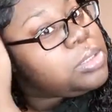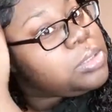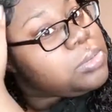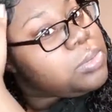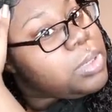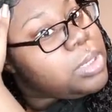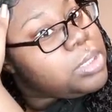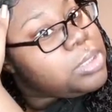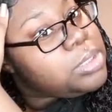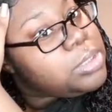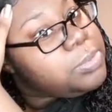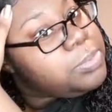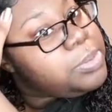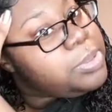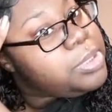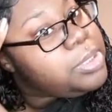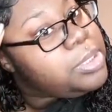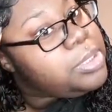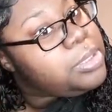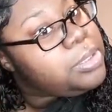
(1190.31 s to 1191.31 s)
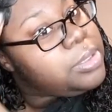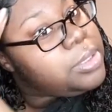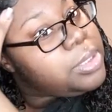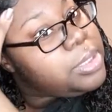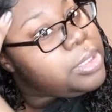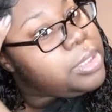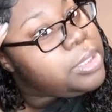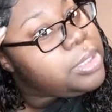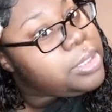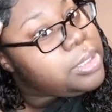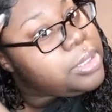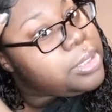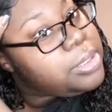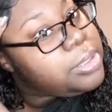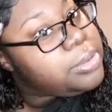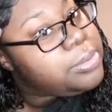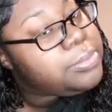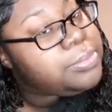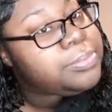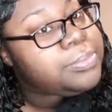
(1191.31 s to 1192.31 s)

So I just put it on here